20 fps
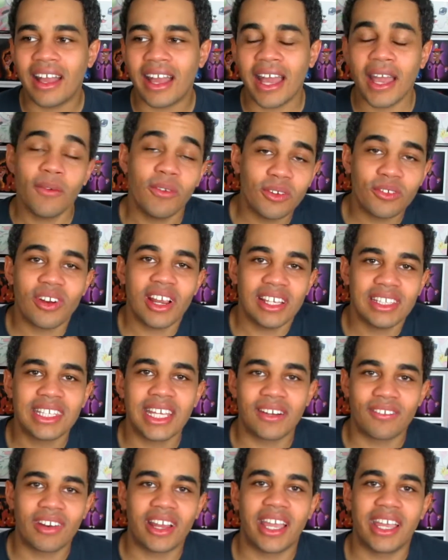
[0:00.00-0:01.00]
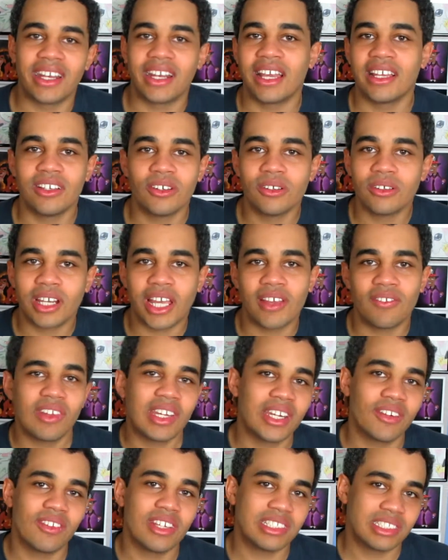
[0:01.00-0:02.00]
I would ride that ride. I don't have
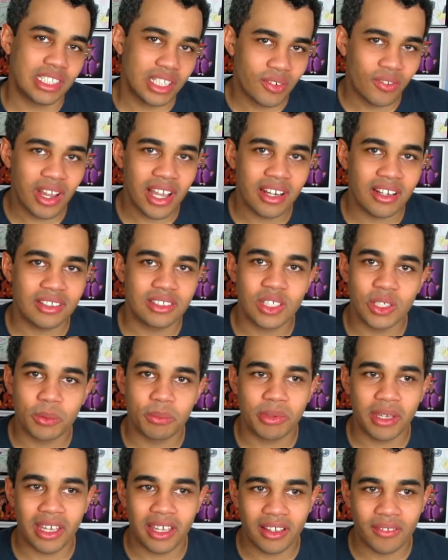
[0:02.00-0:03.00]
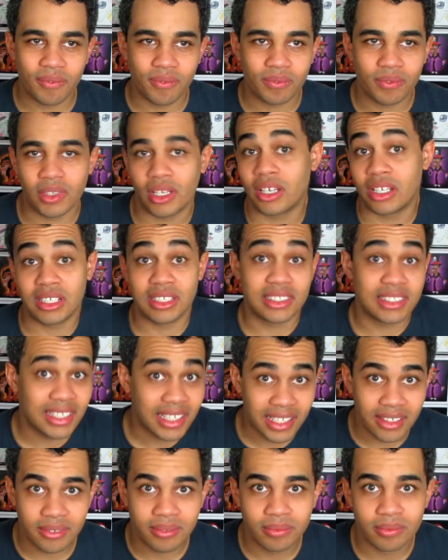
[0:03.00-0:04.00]
any reason to ride Autopia,
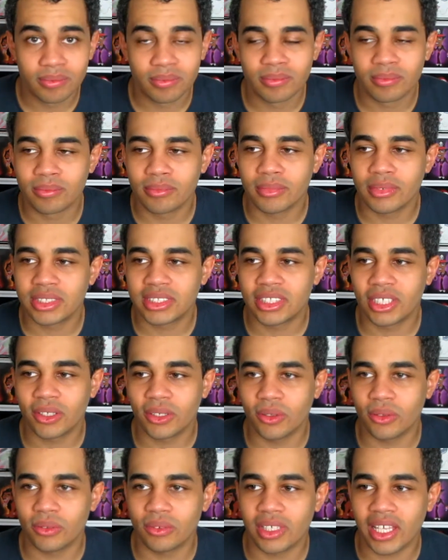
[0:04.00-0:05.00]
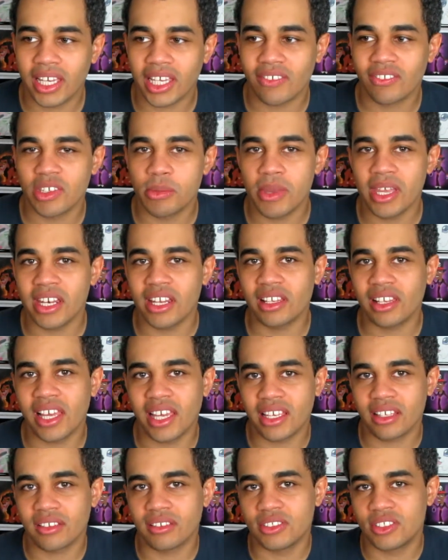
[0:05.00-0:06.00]
honestly. So, like, if they made it,
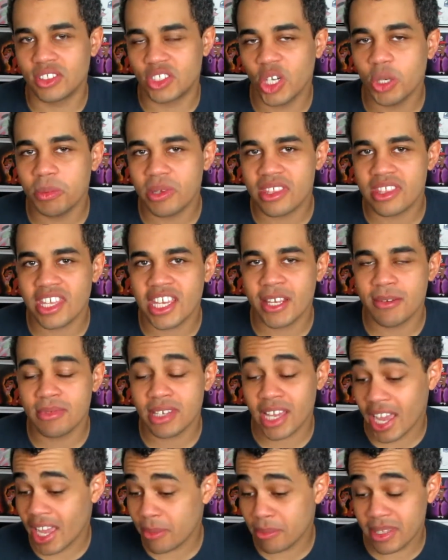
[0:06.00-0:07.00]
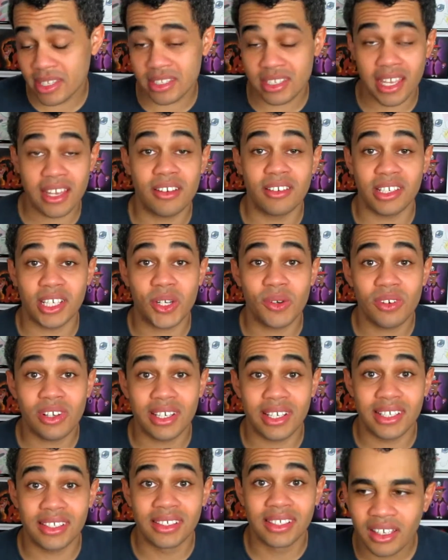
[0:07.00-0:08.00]
like, Zootopia themed, I'd be down to go
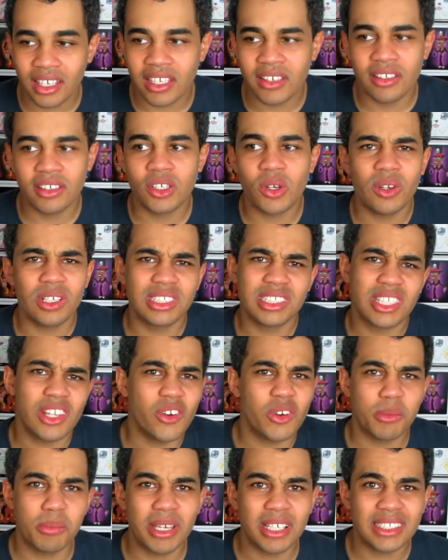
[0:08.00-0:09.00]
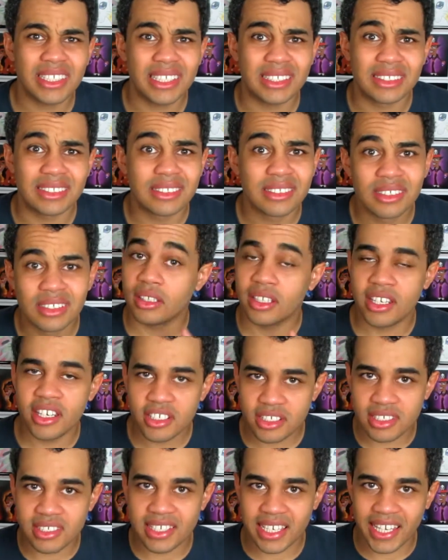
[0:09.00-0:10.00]
on it. And going slow would make sense. And
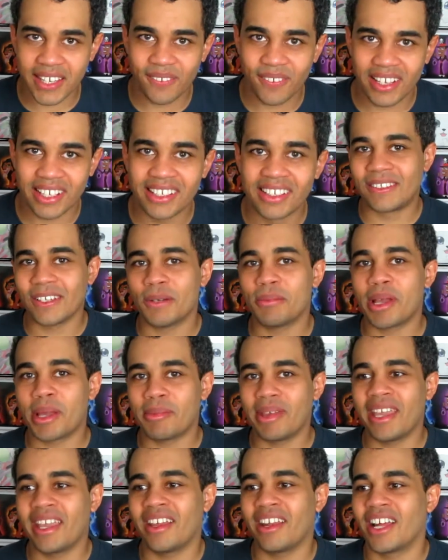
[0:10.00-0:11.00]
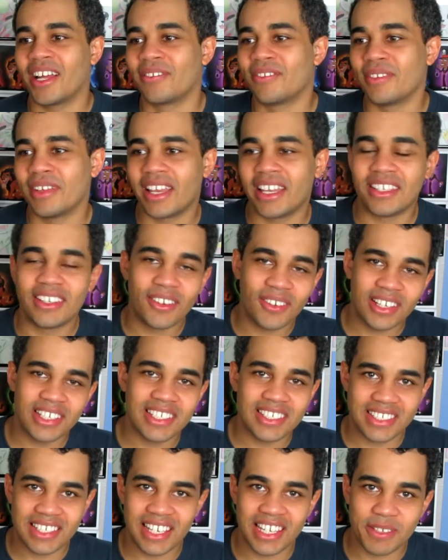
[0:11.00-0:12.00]
here's the second one. Don't bite my head off. I know I
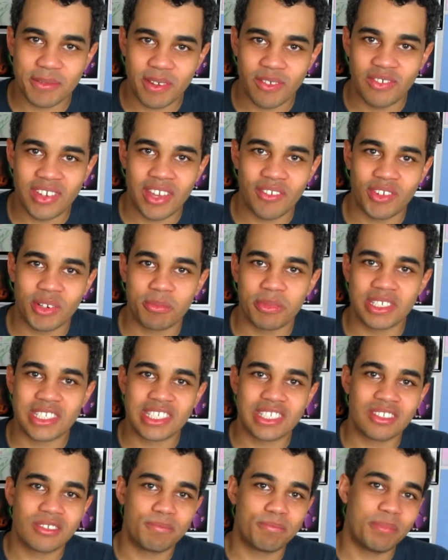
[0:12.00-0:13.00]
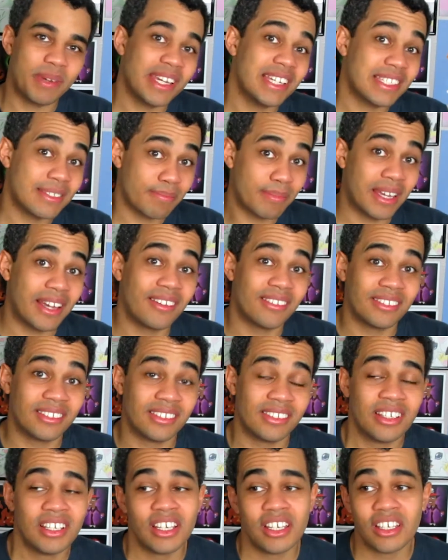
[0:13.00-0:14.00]
just said it's my favorite, but Space
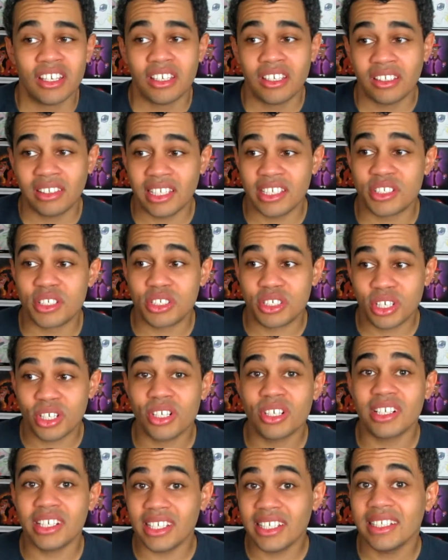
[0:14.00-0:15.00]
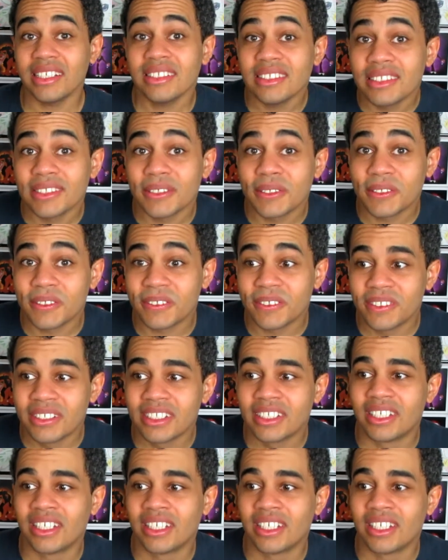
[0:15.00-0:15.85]
Mountain they should turn into